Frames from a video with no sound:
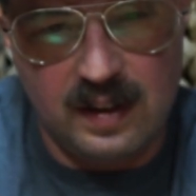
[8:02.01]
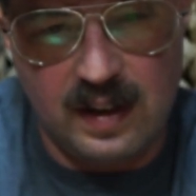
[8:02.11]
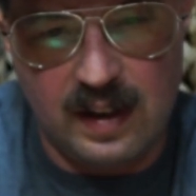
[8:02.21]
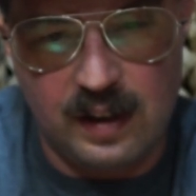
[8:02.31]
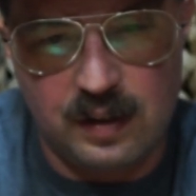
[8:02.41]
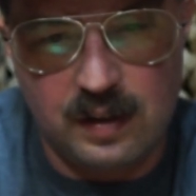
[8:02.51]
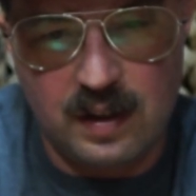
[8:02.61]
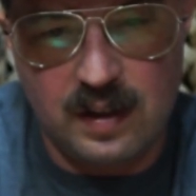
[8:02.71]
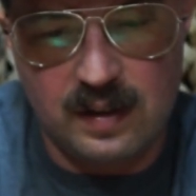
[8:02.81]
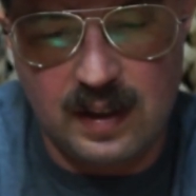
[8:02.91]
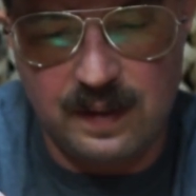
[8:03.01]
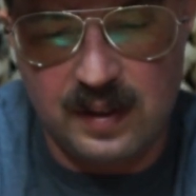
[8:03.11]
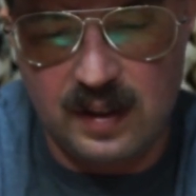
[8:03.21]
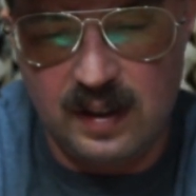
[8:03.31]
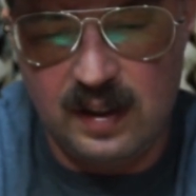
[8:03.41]
and a SCAR
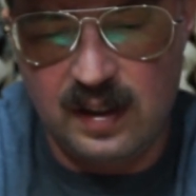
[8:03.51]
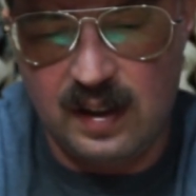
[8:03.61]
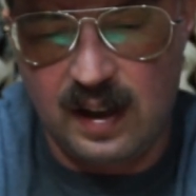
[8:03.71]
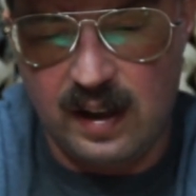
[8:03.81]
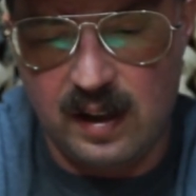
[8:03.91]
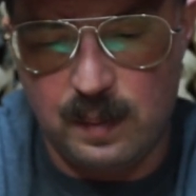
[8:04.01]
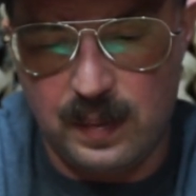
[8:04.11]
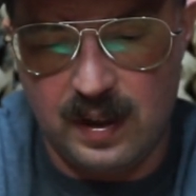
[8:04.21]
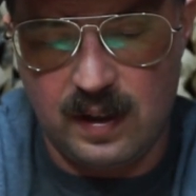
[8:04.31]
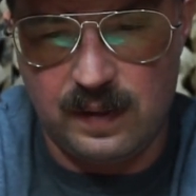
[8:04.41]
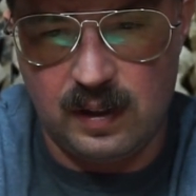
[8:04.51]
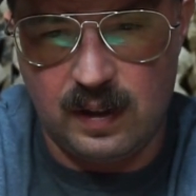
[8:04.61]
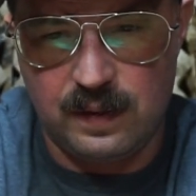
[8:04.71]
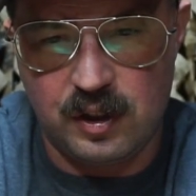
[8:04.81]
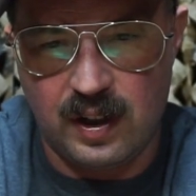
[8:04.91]
17 had a bit of a
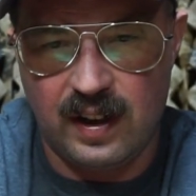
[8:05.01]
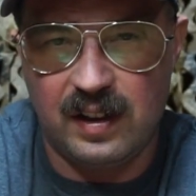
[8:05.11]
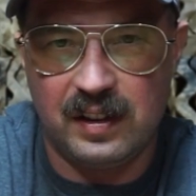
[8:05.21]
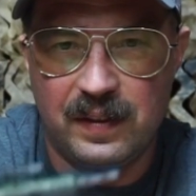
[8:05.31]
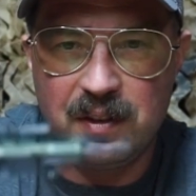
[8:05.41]
love child.